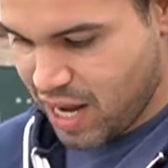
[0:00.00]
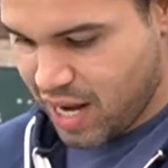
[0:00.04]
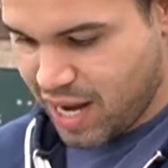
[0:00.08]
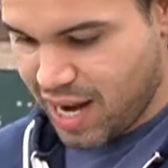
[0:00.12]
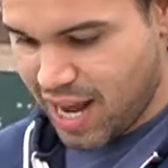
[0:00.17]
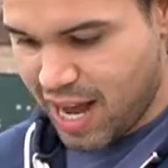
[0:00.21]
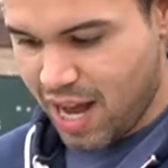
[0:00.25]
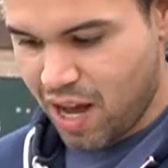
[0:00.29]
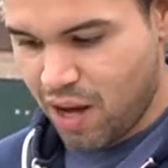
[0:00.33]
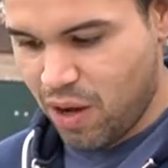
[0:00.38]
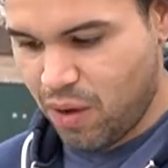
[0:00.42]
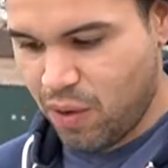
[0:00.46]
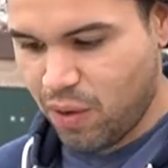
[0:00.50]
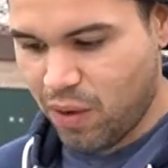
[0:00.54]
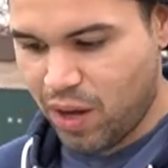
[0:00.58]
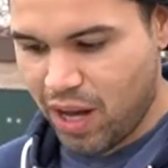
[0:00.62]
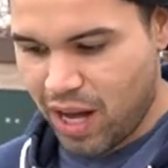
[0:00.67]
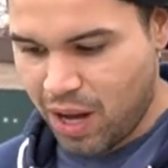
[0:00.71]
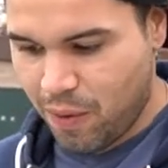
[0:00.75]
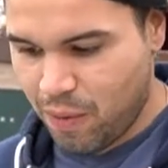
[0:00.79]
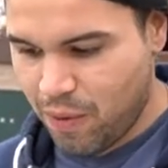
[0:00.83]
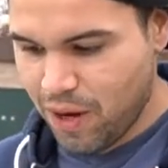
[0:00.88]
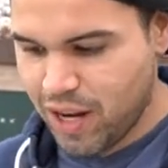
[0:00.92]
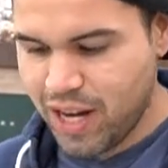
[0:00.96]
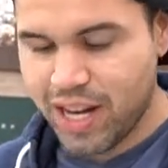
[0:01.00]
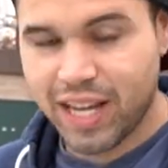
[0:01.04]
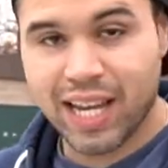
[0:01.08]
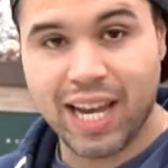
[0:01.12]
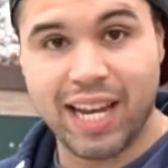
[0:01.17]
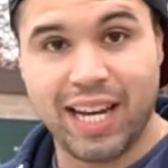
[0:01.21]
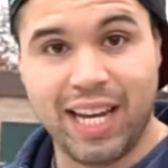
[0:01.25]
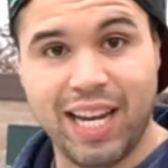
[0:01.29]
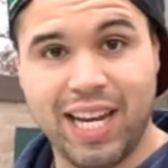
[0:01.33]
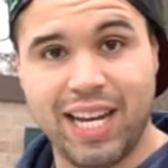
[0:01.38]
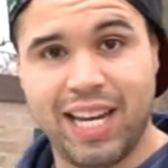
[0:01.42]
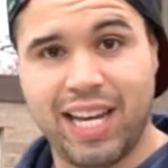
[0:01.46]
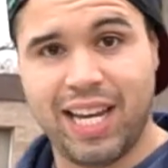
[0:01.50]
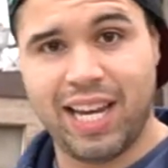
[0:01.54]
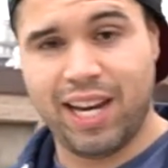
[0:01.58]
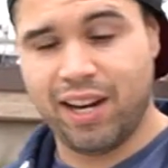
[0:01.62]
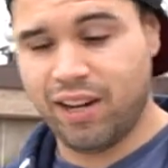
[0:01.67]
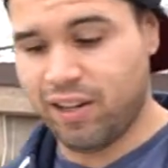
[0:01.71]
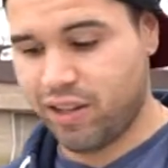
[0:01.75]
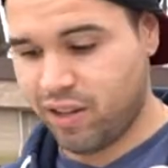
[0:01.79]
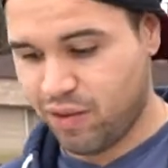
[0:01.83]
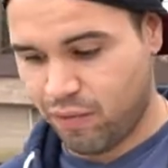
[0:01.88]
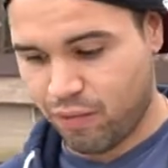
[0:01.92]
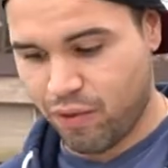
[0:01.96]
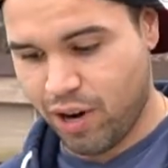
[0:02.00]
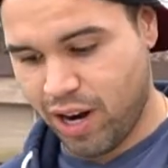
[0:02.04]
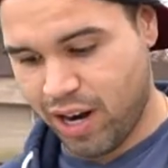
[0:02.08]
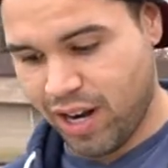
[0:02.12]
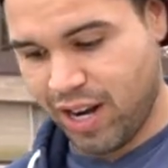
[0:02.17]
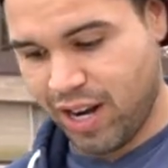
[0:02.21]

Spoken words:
Now, I want you to get in here right